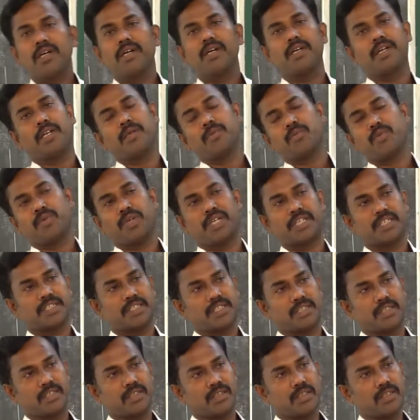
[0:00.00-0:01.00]

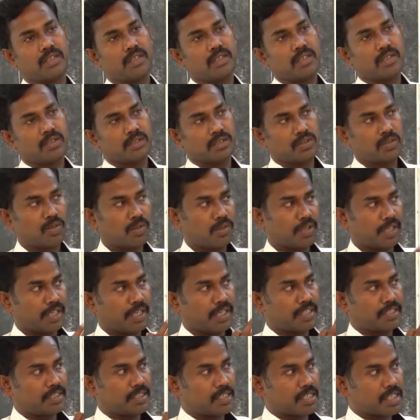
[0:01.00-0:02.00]
reproduction. So the
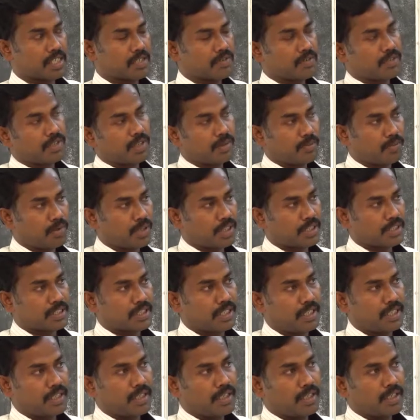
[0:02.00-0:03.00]
asexual
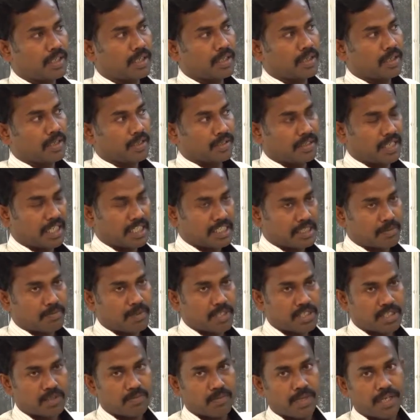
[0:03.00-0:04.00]
reproduction takes
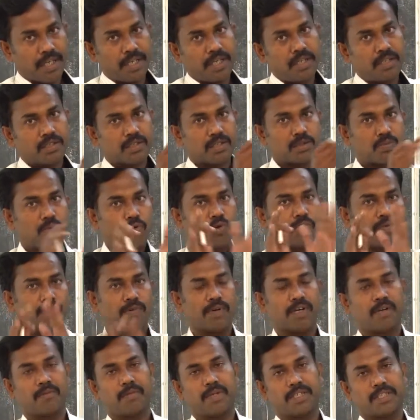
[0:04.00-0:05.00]
place by spore
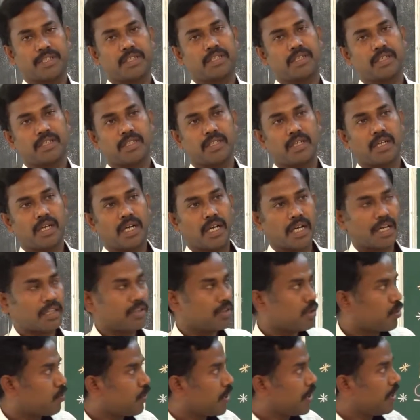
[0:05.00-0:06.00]
formation.
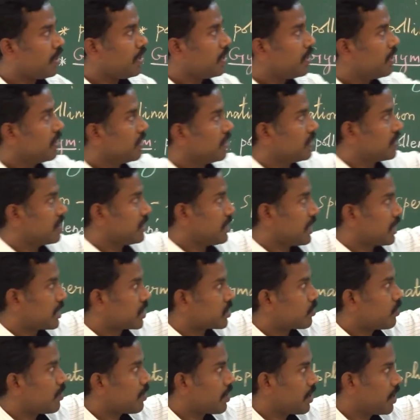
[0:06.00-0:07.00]
Another one,
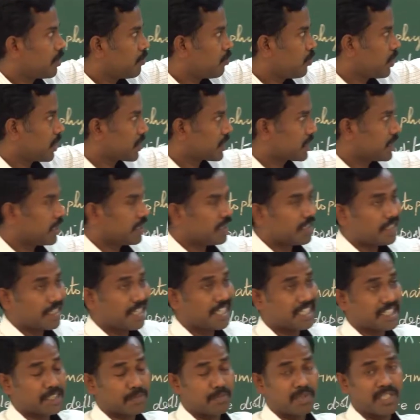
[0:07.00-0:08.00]
sexual reproduction
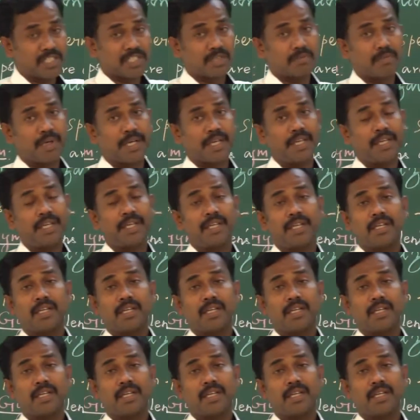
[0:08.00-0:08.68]
takes place by